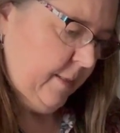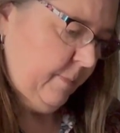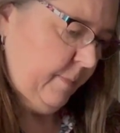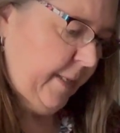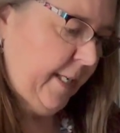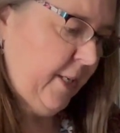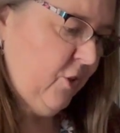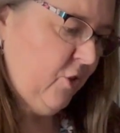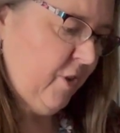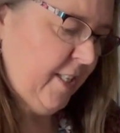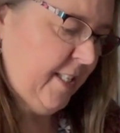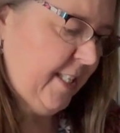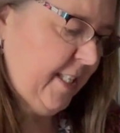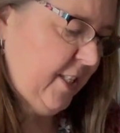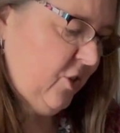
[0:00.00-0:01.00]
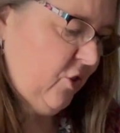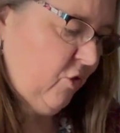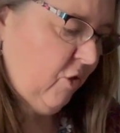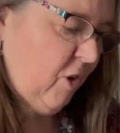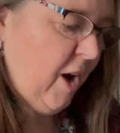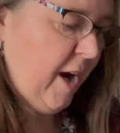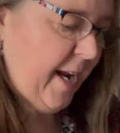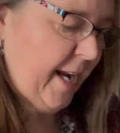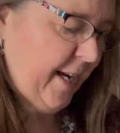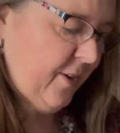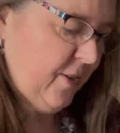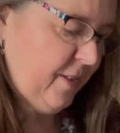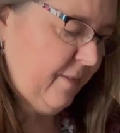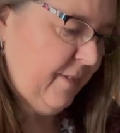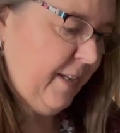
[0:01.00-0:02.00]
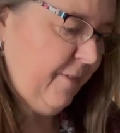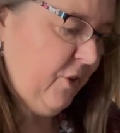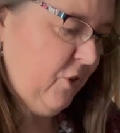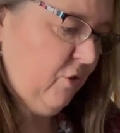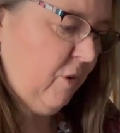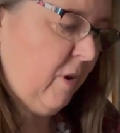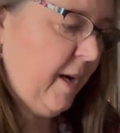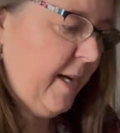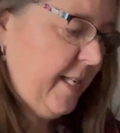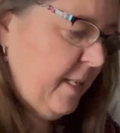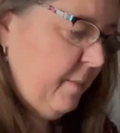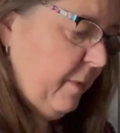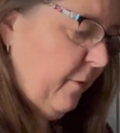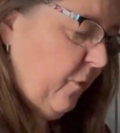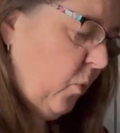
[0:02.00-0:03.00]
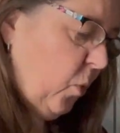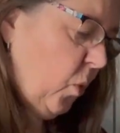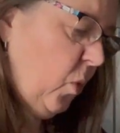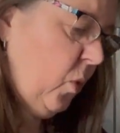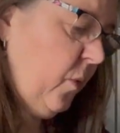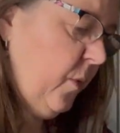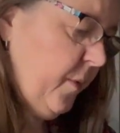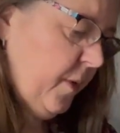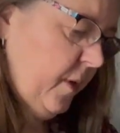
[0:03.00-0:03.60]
Be interested to try it because I've never tried it before.